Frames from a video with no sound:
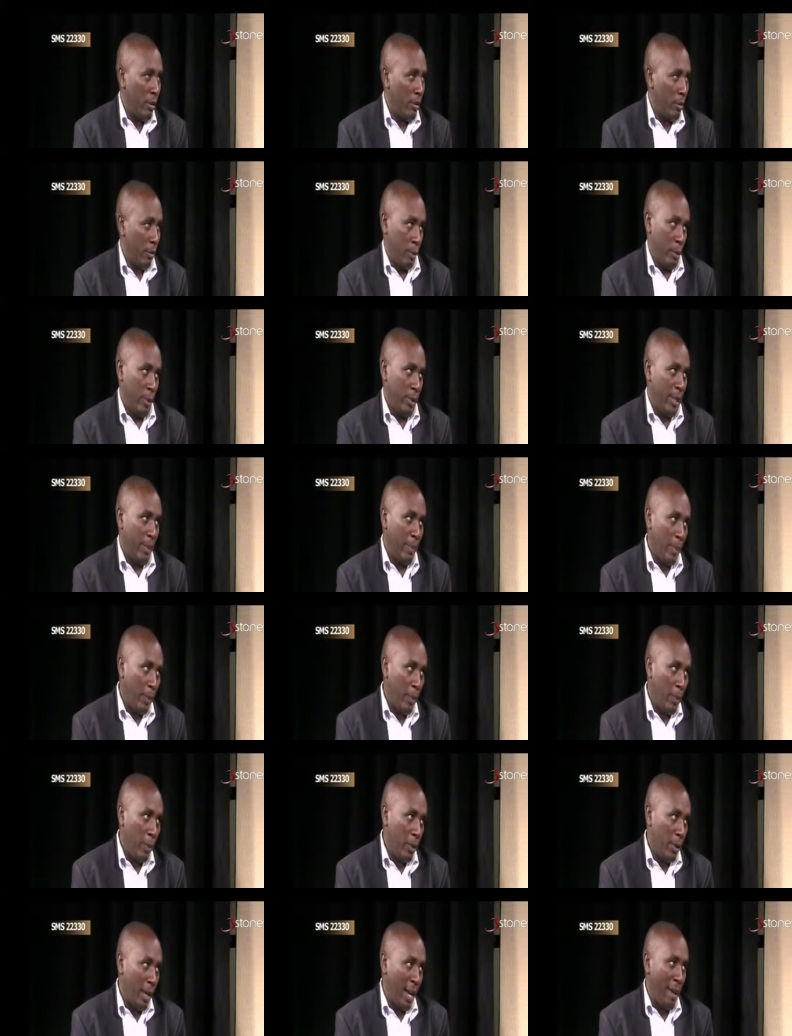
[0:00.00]
older
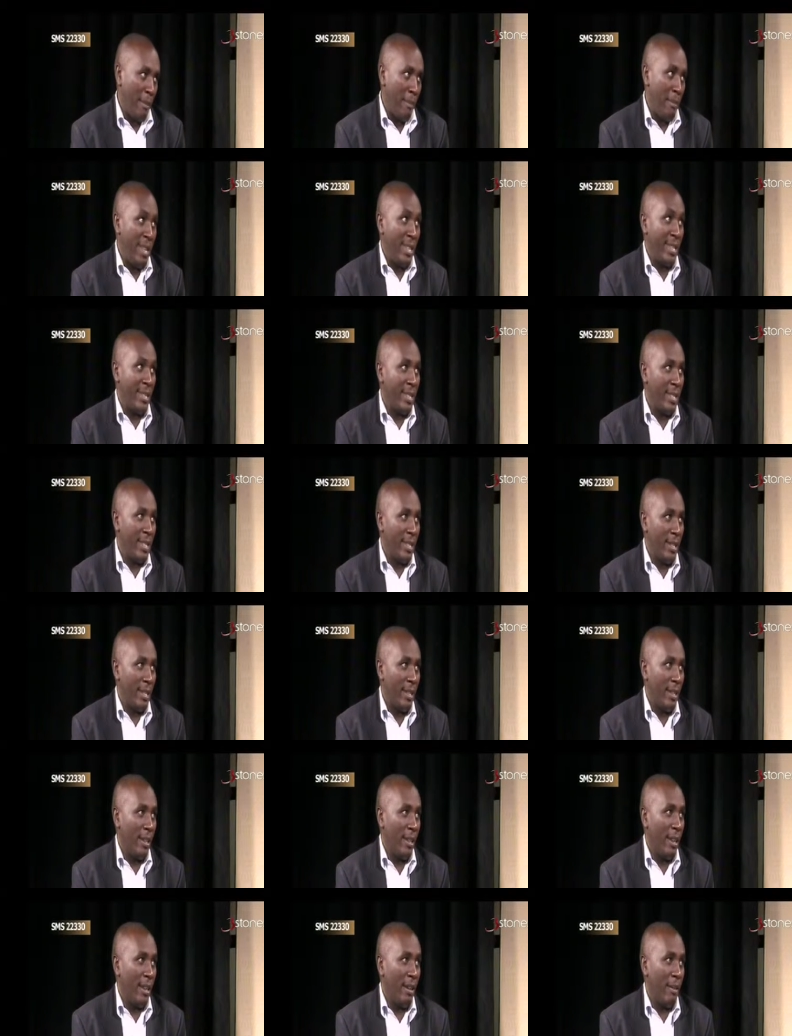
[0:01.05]
people are missed
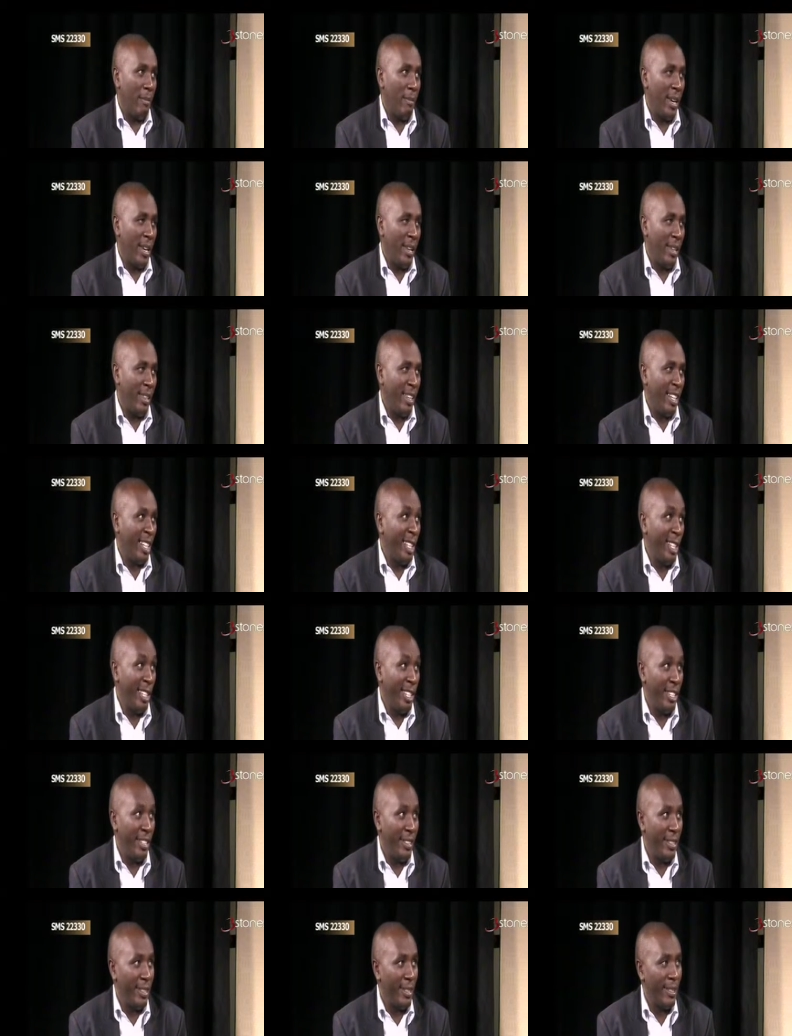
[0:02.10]
by the
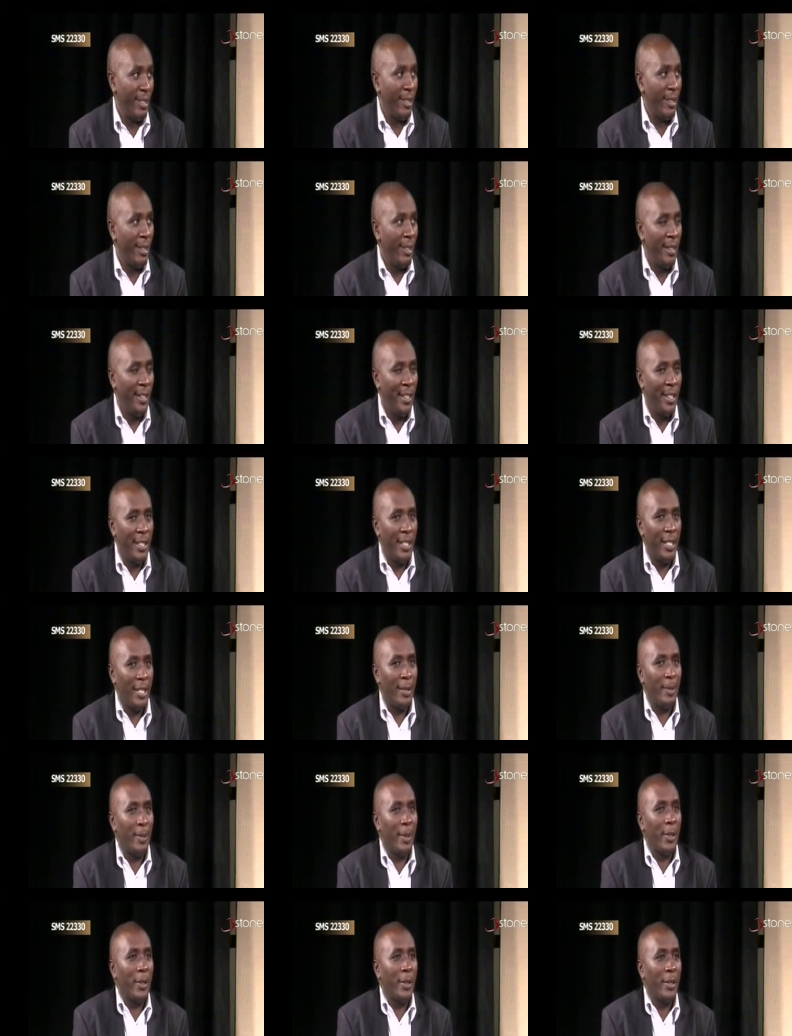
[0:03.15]
clinicians, just
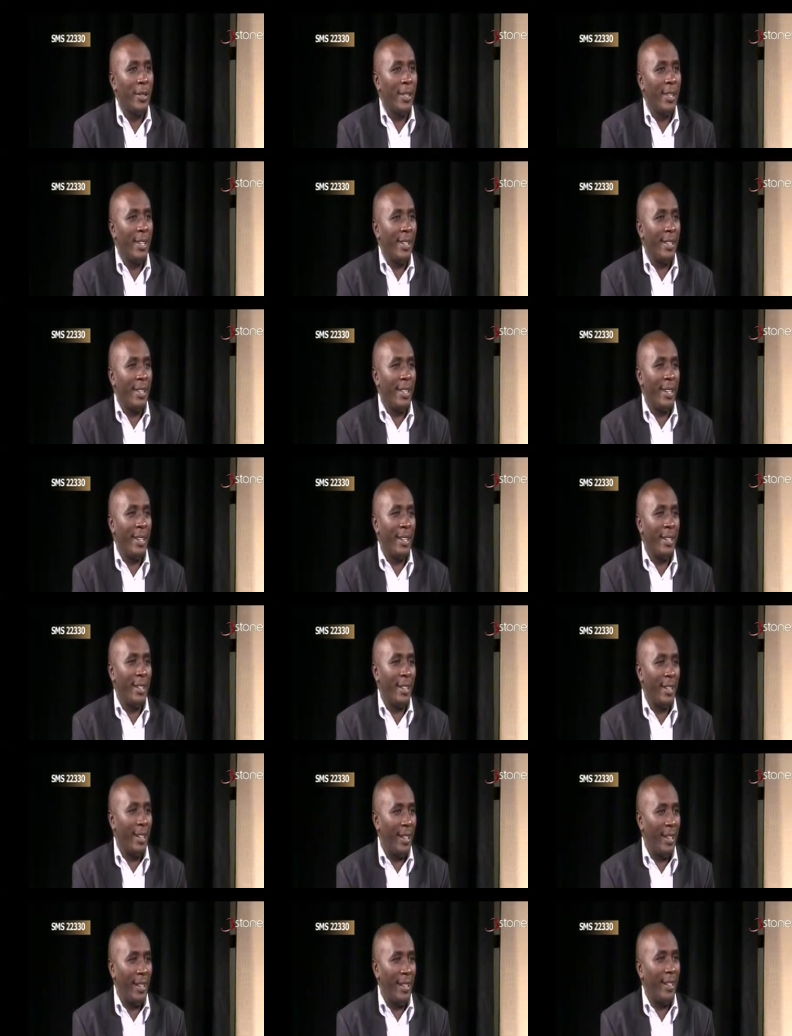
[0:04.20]
because they say,
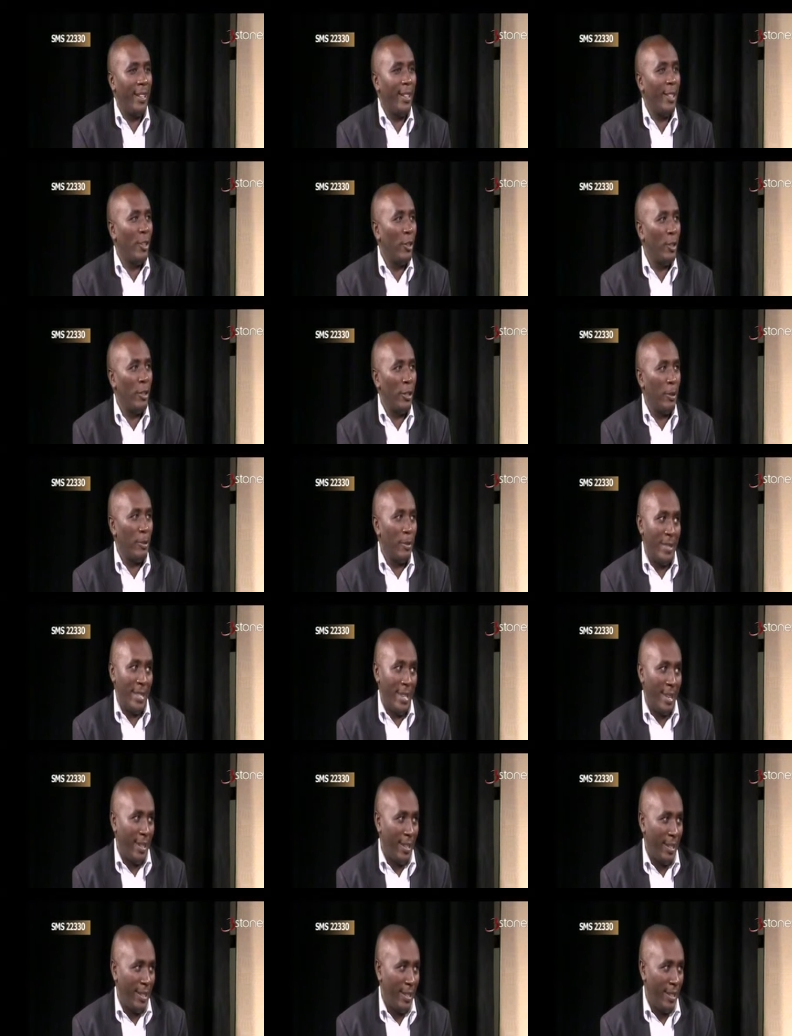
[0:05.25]
hiyo ni
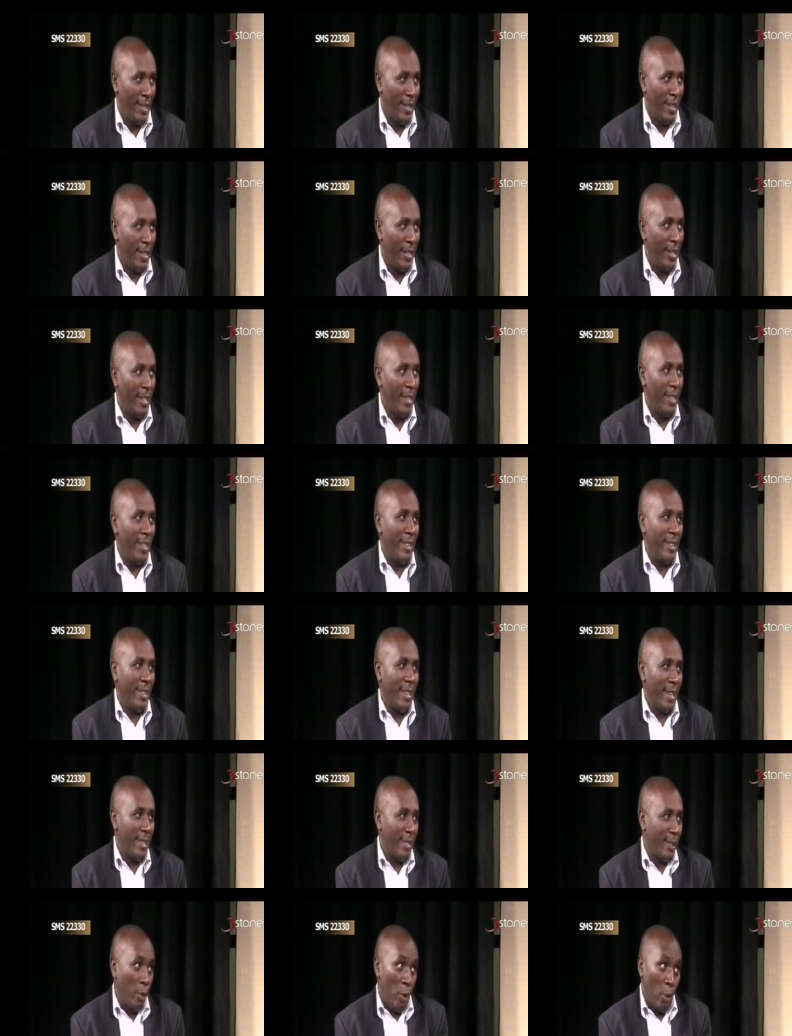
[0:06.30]
uzee.
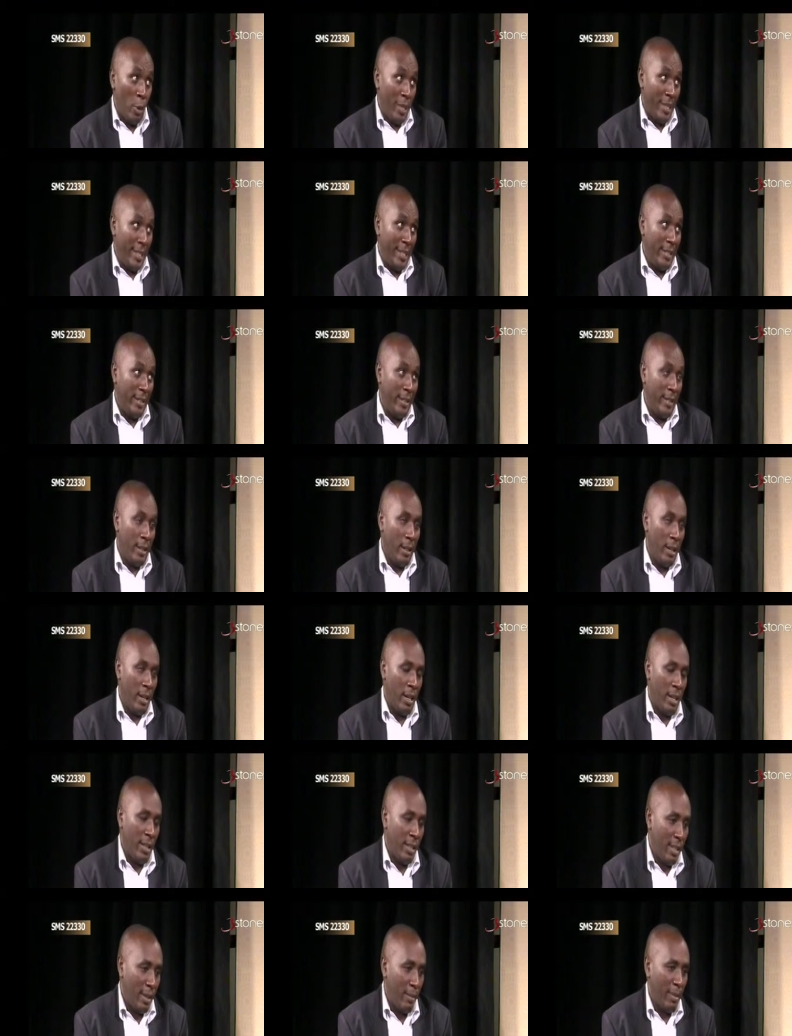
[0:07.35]
That's old age.
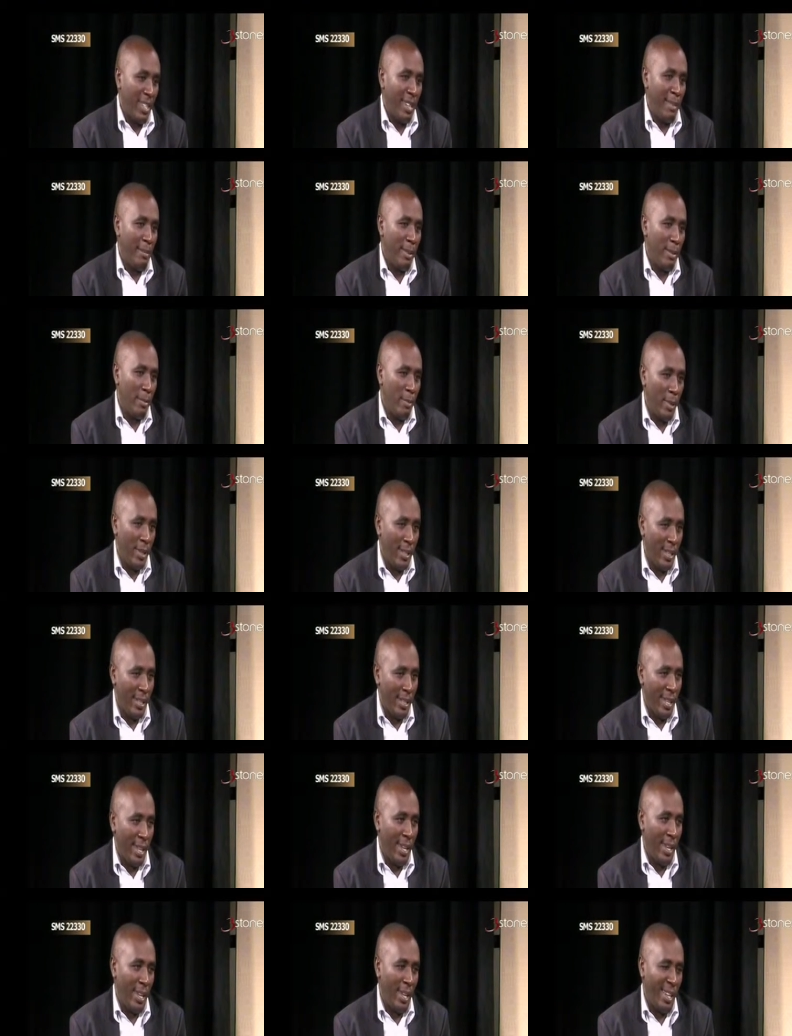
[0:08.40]
And sometimes we
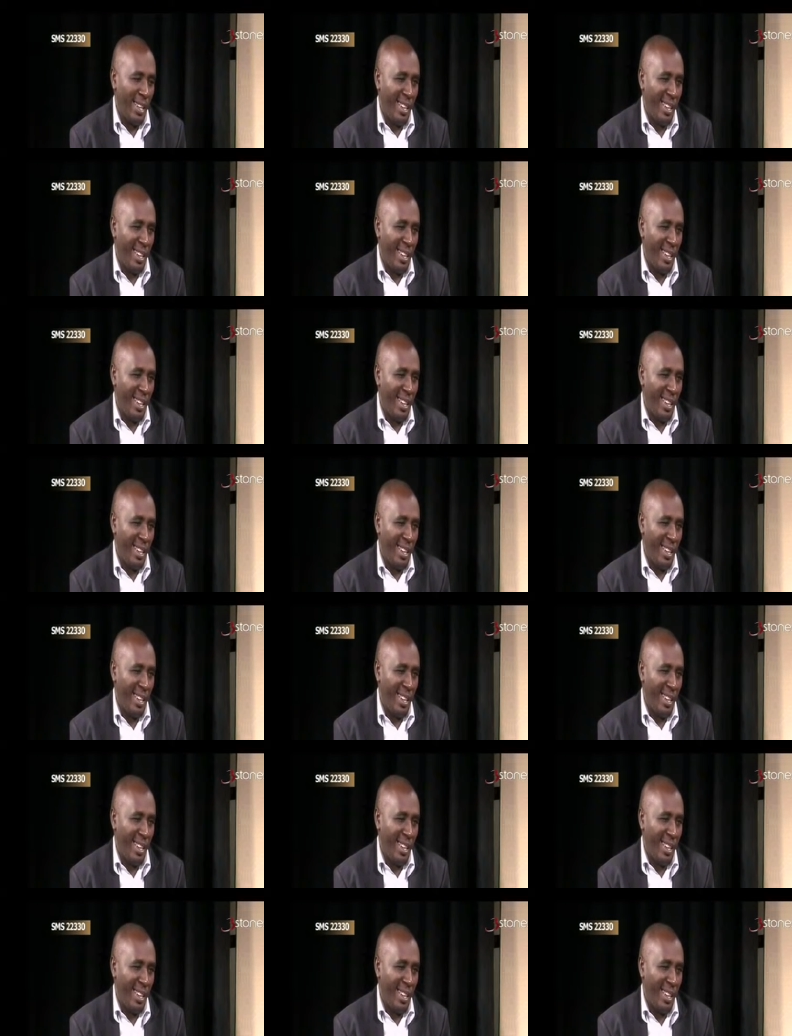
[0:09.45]
say,